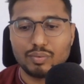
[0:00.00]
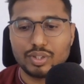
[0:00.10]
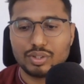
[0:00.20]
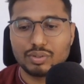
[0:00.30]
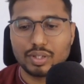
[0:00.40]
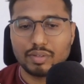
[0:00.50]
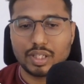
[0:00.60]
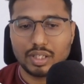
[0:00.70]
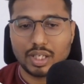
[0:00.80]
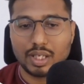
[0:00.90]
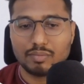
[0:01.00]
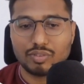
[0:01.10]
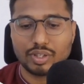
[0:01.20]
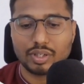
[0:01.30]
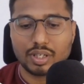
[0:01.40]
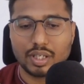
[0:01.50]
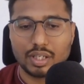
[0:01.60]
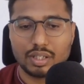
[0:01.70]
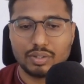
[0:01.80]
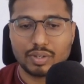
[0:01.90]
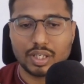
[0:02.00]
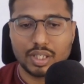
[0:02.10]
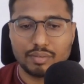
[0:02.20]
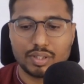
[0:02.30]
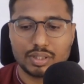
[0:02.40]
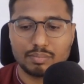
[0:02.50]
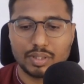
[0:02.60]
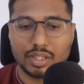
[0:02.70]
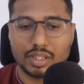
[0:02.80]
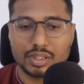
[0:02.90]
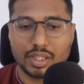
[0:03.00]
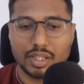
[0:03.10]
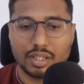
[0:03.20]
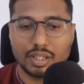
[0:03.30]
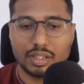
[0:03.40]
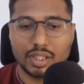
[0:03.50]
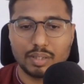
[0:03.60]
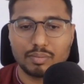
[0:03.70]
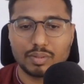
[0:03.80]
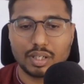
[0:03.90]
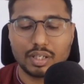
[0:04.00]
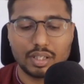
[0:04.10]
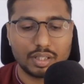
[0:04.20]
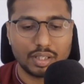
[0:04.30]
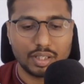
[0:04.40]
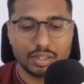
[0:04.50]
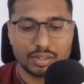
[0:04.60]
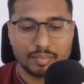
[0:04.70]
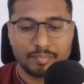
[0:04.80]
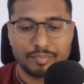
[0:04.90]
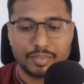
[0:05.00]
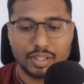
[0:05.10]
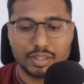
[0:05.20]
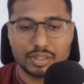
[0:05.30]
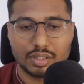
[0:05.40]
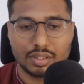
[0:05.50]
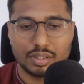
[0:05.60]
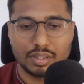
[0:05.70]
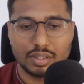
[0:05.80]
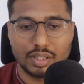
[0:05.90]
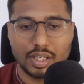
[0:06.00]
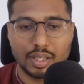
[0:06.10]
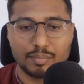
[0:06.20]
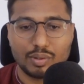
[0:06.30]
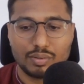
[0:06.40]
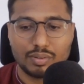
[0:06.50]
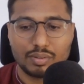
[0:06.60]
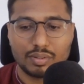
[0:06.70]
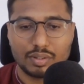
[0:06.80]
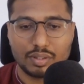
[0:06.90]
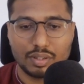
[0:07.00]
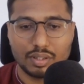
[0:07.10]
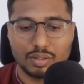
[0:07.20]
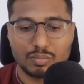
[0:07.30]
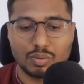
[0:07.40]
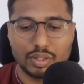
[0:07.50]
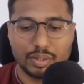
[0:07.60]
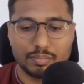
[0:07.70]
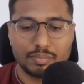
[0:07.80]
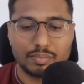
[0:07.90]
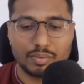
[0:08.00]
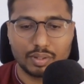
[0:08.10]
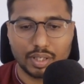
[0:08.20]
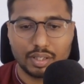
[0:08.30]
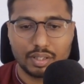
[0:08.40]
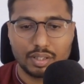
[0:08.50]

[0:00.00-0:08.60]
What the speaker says: wish to give any name for your container, you can give it something. Let's say name of the container is, it's a demo volume. Okay,